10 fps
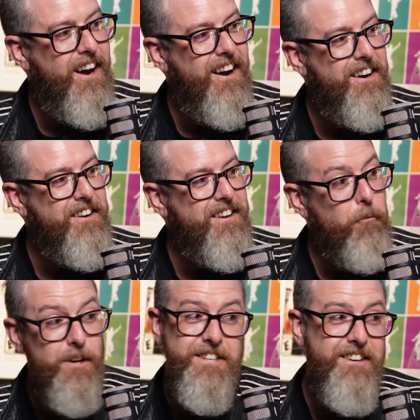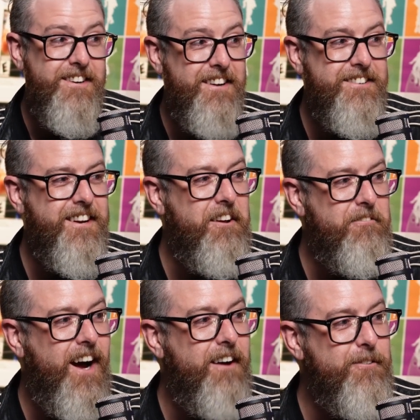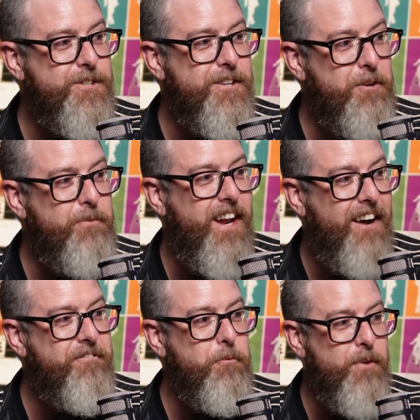It wasn't in 1985. It was a little bit after.